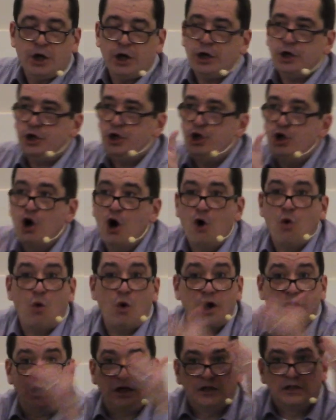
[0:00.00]
you don't
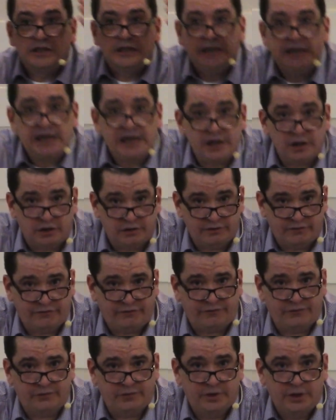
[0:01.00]
want to
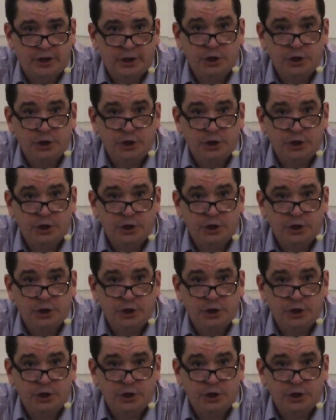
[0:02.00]
live